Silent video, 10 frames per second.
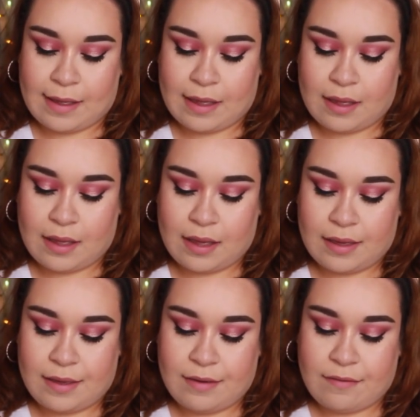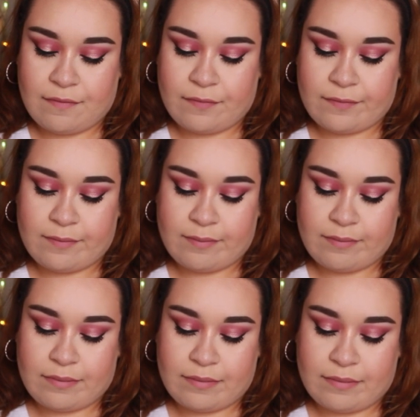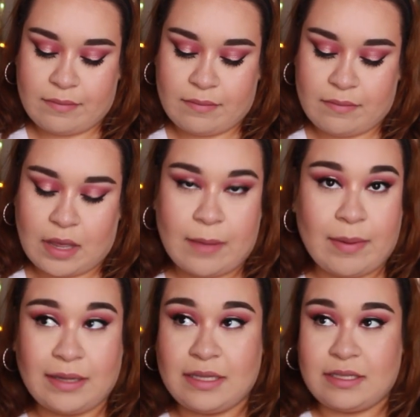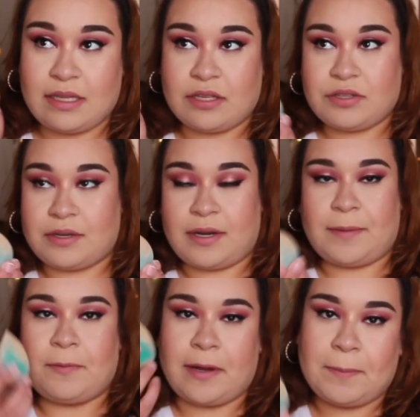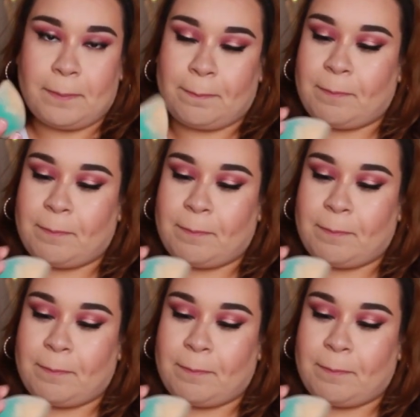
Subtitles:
I bought this yesterday, right?